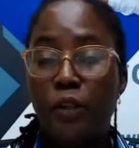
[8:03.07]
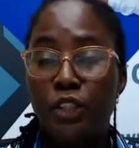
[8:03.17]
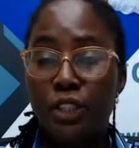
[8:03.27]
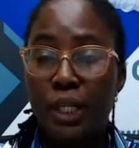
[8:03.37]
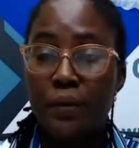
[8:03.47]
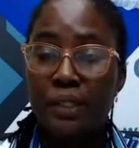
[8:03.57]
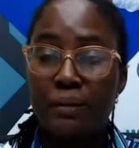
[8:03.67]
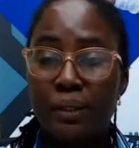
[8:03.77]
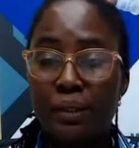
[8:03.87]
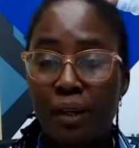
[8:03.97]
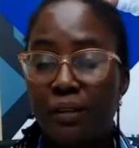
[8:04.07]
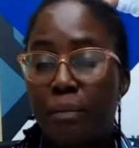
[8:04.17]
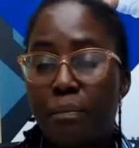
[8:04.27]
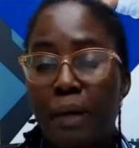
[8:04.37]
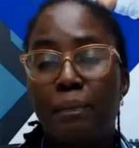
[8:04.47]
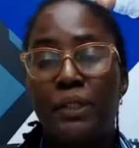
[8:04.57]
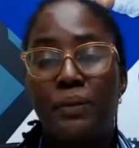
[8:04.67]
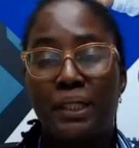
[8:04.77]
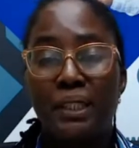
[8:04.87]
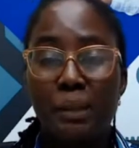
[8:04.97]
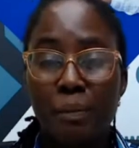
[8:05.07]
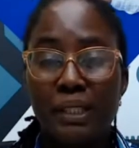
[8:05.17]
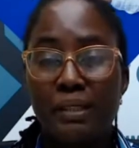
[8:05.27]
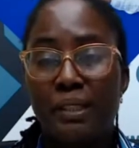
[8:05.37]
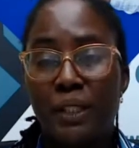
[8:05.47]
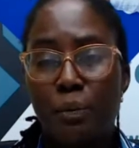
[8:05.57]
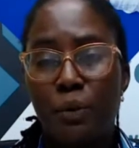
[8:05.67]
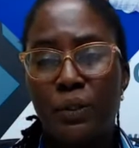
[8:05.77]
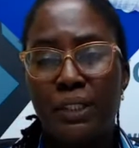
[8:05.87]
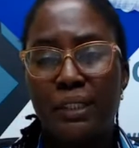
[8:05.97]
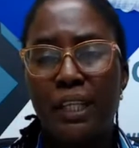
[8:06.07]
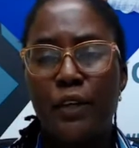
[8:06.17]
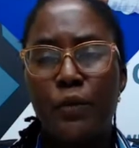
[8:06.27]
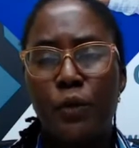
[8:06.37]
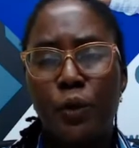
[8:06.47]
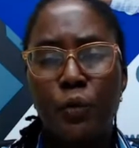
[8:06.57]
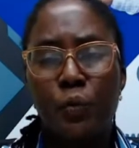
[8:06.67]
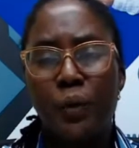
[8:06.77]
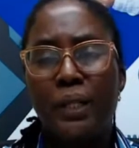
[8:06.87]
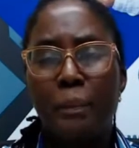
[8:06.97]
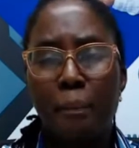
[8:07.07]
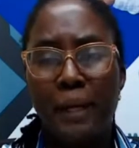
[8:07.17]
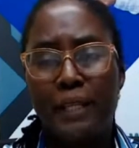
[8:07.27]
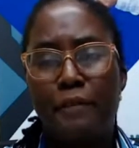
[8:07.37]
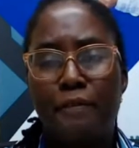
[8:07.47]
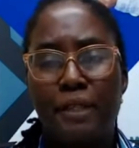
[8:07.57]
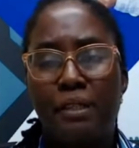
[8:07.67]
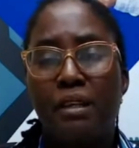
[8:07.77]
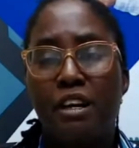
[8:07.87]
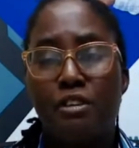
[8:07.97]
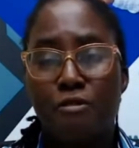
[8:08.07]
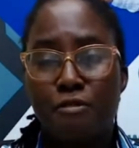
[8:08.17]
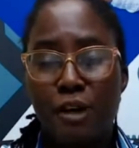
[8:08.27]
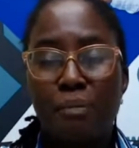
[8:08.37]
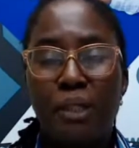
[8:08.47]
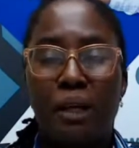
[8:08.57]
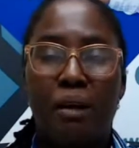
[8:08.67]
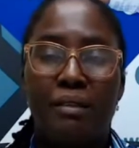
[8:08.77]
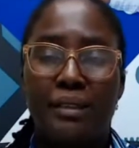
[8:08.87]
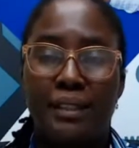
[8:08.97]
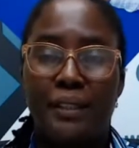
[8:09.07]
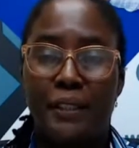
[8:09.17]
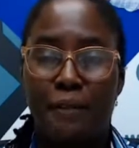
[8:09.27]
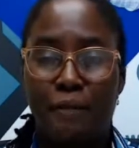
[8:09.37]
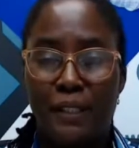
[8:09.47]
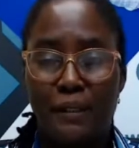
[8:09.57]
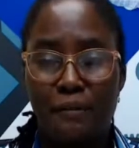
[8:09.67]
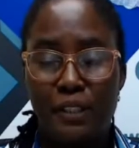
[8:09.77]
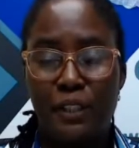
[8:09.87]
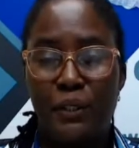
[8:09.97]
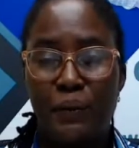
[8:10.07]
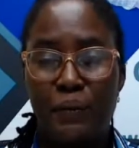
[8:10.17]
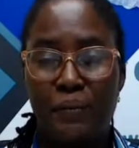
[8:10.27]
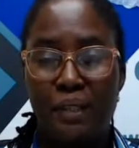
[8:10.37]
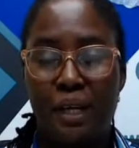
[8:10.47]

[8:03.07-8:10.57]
Share it with other members within the business community that you know will benefit from the content of this video.